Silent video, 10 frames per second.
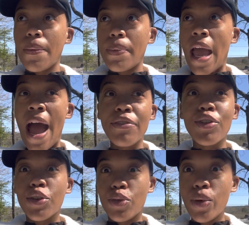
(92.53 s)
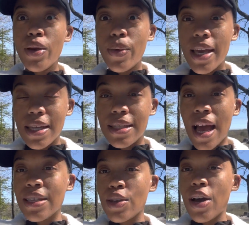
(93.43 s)
after 3 weeks
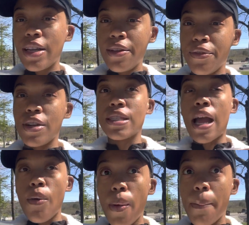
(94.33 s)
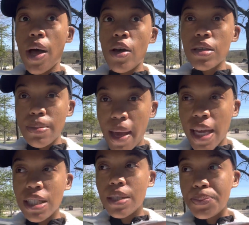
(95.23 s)
I saw a difference. Now with bone
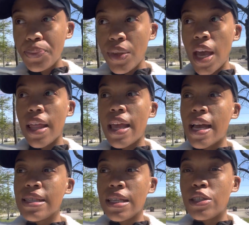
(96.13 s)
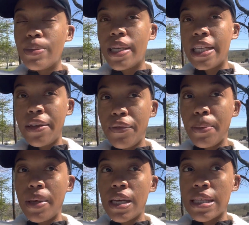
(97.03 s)
smashing, that's a little bit different
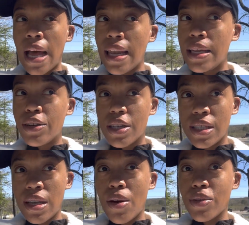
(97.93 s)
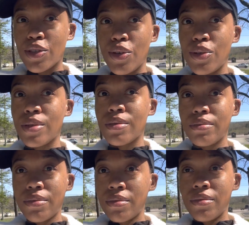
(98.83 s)
because I literally saw results
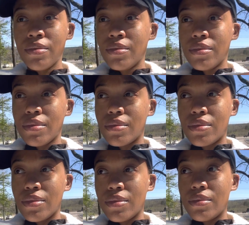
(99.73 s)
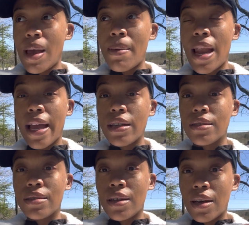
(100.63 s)
maybe like
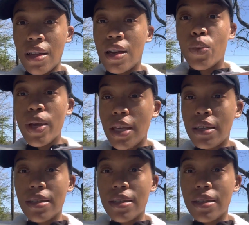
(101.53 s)
in a week,